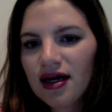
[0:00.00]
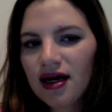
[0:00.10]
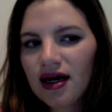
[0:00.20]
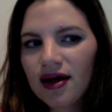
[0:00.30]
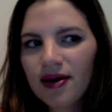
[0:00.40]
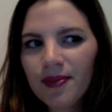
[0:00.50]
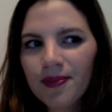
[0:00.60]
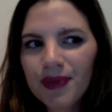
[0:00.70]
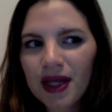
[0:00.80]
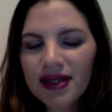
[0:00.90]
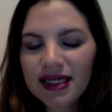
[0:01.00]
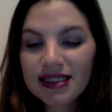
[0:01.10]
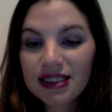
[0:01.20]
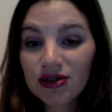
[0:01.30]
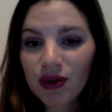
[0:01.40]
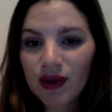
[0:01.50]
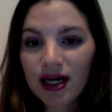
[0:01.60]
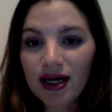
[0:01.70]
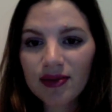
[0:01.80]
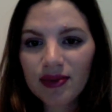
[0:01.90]
I think it's still going
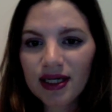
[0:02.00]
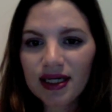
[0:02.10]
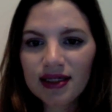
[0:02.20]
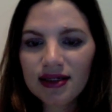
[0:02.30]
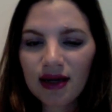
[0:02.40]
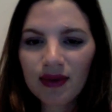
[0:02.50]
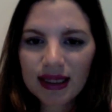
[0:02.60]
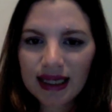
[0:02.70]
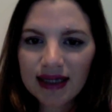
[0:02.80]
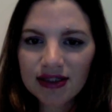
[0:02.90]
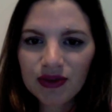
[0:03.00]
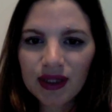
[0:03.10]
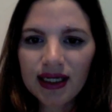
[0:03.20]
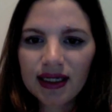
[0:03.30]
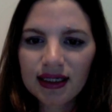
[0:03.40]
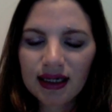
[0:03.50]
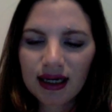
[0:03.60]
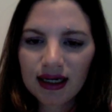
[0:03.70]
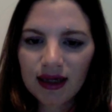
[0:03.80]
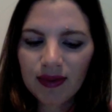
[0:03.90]
on, but I went last week and got
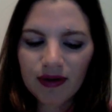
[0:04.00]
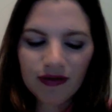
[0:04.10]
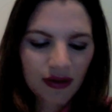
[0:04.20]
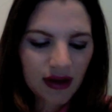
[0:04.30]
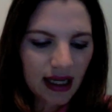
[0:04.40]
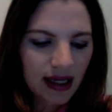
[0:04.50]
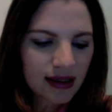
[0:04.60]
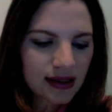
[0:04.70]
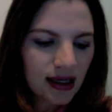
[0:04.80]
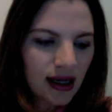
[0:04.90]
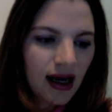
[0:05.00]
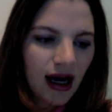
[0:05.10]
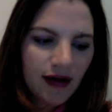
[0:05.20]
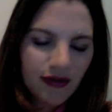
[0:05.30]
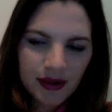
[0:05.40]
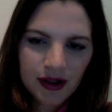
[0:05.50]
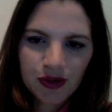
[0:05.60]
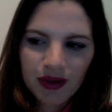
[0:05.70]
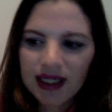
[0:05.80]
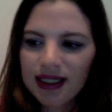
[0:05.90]
a few things from the new
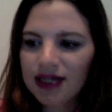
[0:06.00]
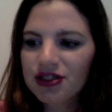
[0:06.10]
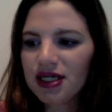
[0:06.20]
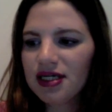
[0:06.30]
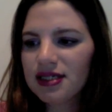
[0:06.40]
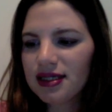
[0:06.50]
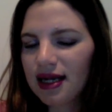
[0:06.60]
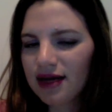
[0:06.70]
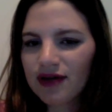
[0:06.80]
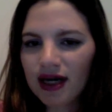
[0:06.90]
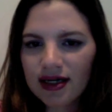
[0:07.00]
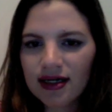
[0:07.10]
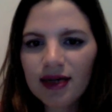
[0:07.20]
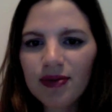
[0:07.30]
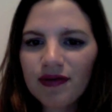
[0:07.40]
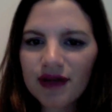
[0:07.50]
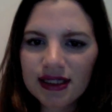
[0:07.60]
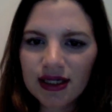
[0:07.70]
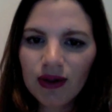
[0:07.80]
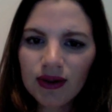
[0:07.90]
spring collections. And then I've gotten a couple of things
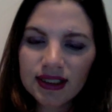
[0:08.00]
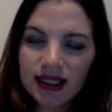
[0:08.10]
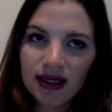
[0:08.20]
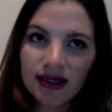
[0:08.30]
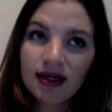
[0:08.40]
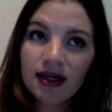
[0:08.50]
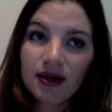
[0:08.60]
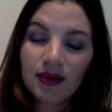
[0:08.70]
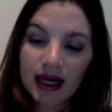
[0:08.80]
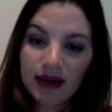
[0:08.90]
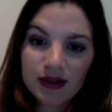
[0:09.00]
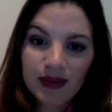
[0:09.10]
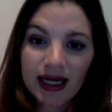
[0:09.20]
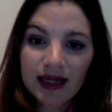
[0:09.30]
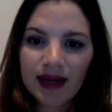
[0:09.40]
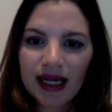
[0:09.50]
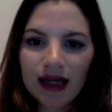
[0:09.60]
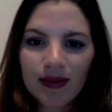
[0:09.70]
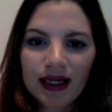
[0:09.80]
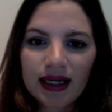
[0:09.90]
at Ulta when I was back in
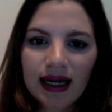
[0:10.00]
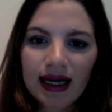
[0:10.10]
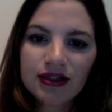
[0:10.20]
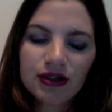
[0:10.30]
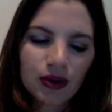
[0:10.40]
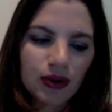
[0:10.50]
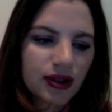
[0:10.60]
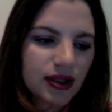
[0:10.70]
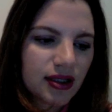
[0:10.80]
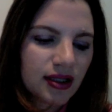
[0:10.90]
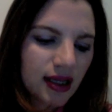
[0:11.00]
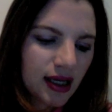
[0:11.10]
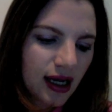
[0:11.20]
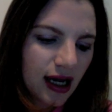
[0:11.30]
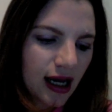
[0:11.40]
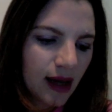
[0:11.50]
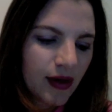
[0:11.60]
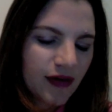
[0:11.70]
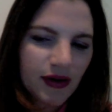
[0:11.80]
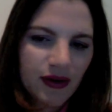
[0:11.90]
Miami, and I had to order
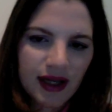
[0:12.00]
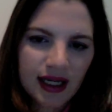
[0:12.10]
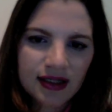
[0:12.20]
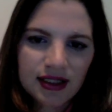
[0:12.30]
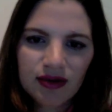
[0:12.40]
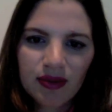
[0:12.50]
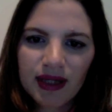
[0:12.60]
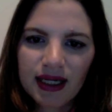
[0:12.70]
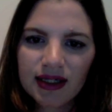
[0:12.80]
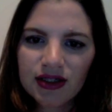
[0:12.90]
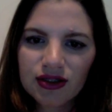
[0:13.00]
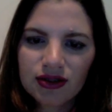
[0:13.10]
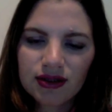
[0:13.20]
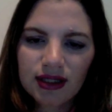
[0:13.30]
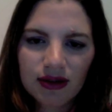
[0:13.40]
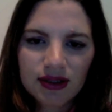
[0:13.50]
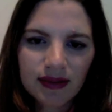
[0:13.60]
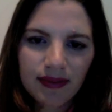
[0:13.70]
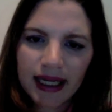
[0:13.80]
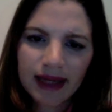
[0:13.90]
a few things to replenish,
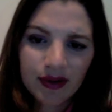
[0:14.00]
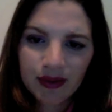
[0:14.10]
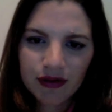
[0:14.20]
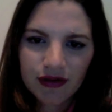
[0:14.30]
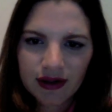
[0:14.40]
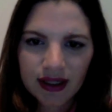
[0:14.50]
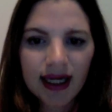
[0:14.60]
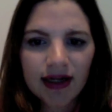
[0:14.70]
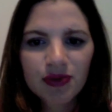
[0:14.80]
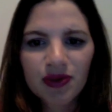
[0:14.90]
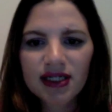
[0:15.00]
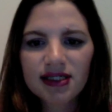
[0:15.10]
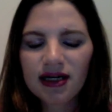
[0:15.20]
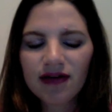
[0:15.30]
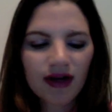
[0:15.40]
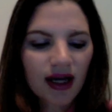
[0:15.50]
some makeup remover and hairspray and stuff.